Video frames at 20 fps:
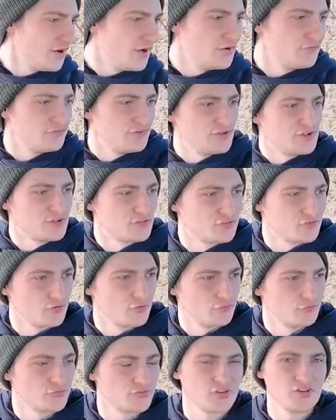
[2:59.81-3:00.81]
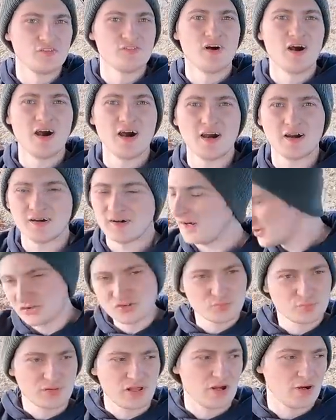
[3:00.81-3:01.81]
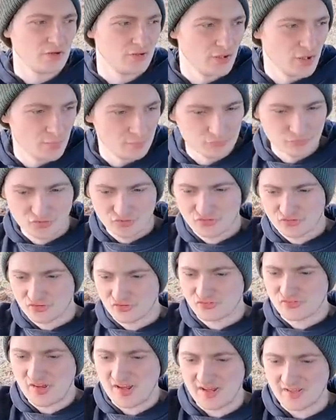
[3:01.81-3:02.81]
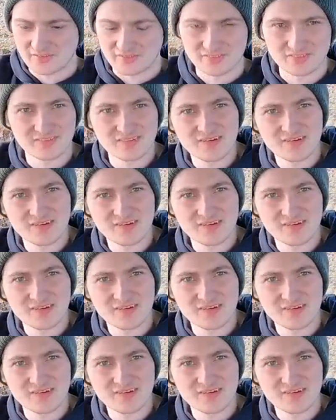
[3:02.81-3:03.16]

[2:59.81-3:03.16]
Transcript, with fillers: Hopefully you can sort of see that. It's blowing up just a tad,